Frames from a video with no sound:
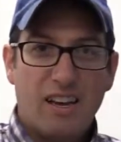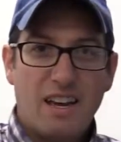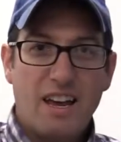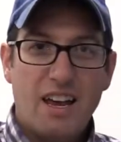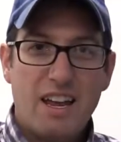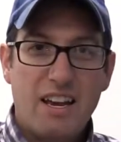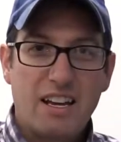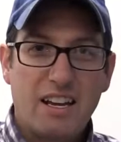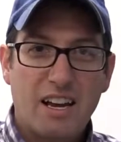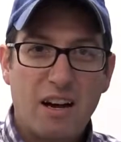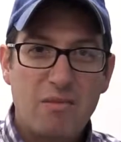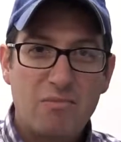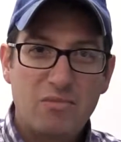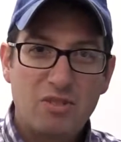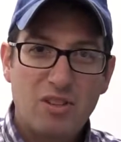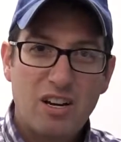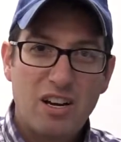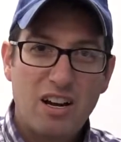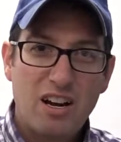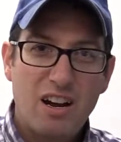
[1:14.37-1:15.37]
And it
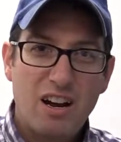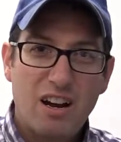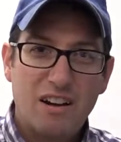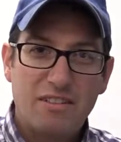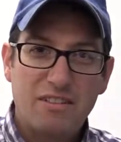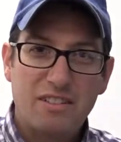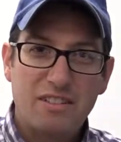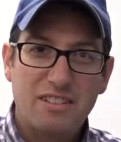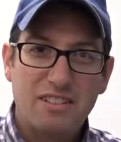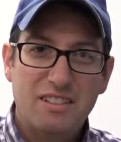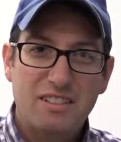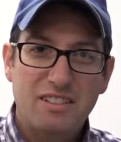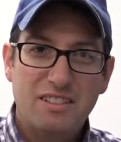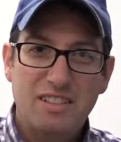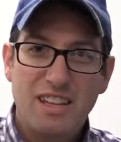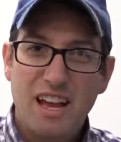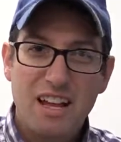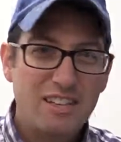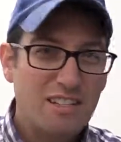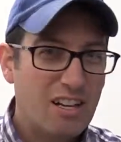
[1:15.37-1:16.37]
comes right
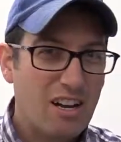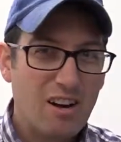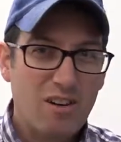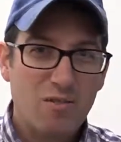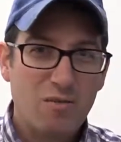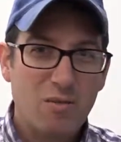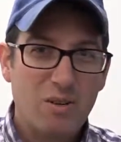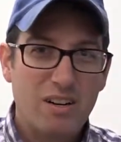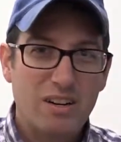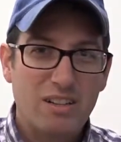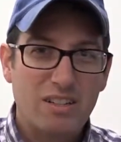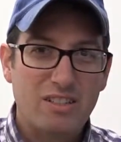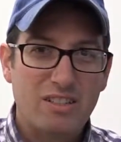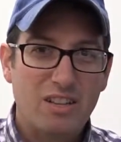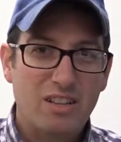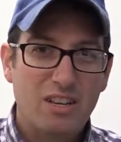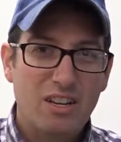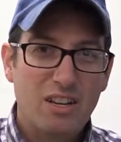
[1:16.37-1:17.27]
out. That's how it works.